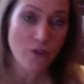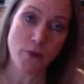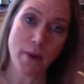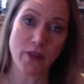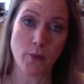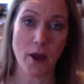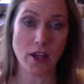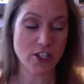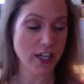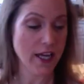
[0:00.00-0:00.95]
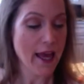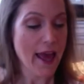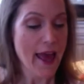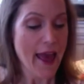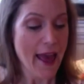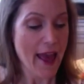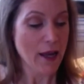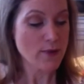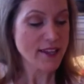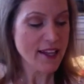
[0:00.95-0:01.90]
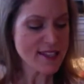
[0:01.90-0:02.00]
from Anthropologie. And I
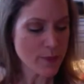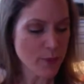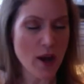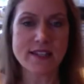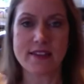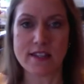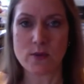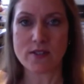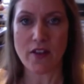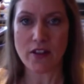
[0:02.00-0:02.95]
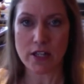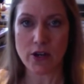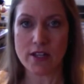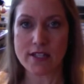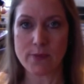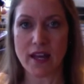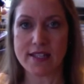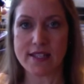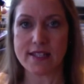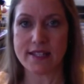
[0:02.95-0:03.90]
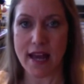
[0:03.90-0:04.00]
was kind of surprised that this was on the clearance because
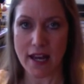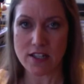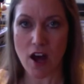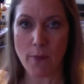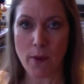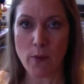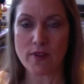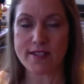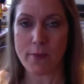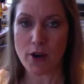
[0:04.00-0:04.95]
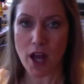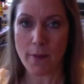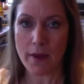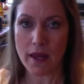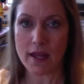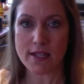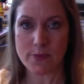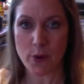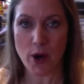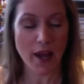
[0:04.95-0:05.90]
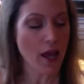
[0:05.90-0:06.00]
it's a tank top, and with summer coming and
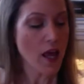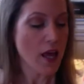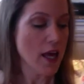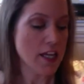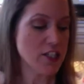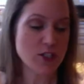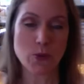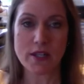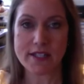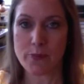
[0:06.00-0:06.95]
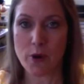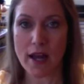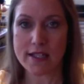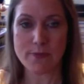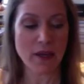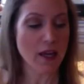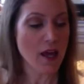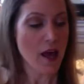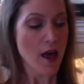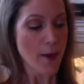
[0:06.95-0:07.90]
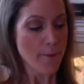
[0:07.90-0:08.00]
spring, it just really surprised me.
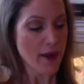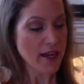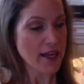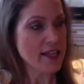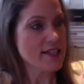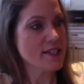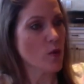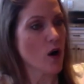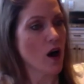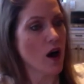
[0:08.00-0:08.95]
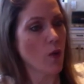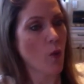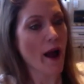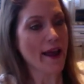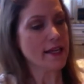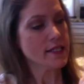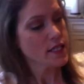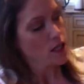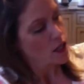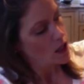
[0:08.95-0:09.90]
But it's uh, white,